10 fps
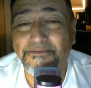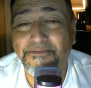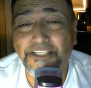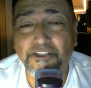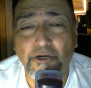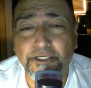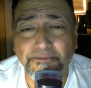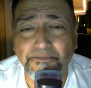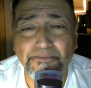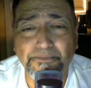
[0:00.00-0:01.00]
It's good.
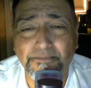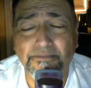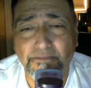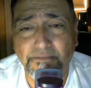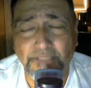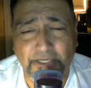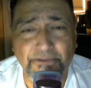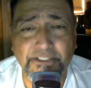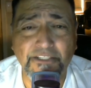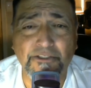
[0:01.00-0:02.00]

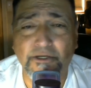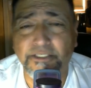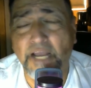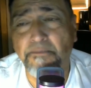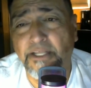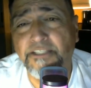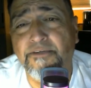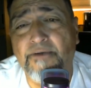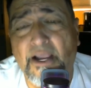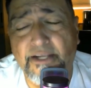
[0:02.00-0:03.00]
Everything's good. God bless you
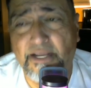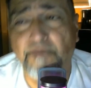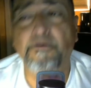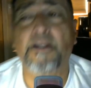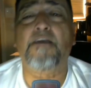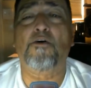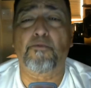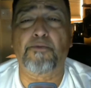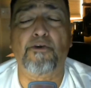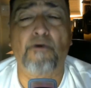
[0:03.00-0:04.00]
guys. I really hope
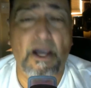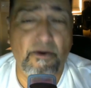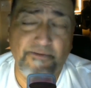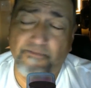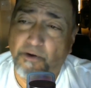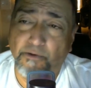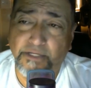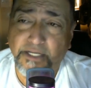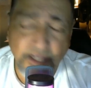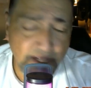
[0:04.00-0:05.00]
you go out and vote.
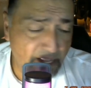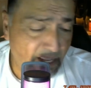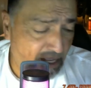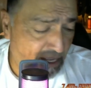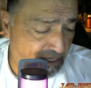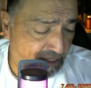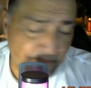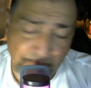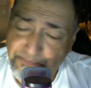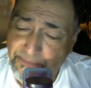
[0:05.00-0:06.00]

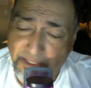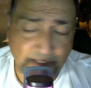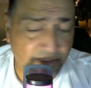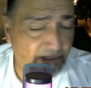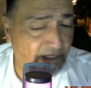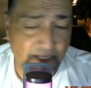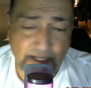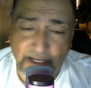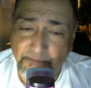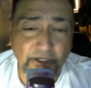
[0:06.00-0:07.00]
I'm
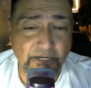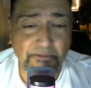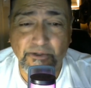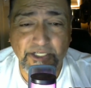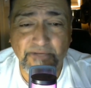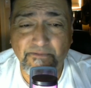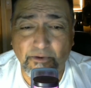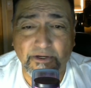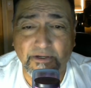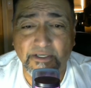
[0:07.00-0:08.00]
really pushing
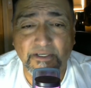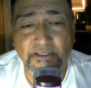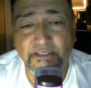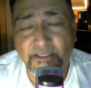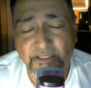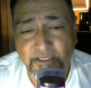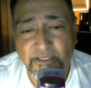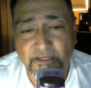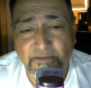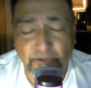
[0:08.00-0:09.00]
for
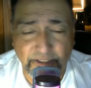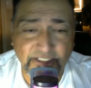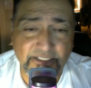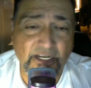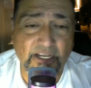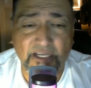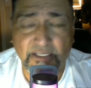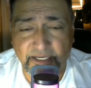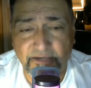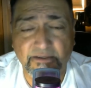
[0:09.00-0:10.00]
Cecilia
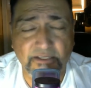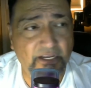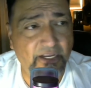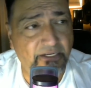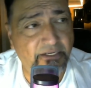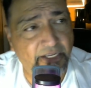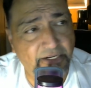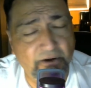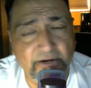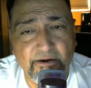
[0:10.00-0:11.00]
here in
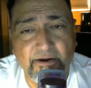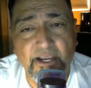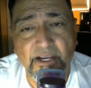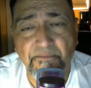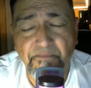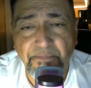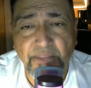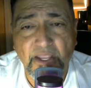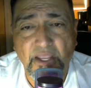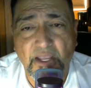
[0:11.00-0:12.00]
our area.
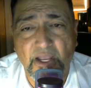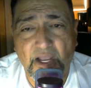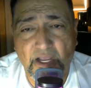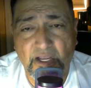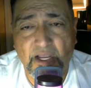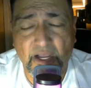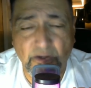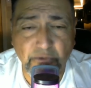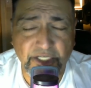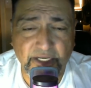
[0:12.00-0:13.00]
I
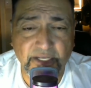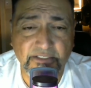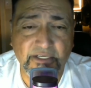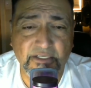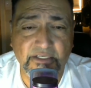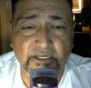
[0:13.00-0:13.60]
hope she gets it.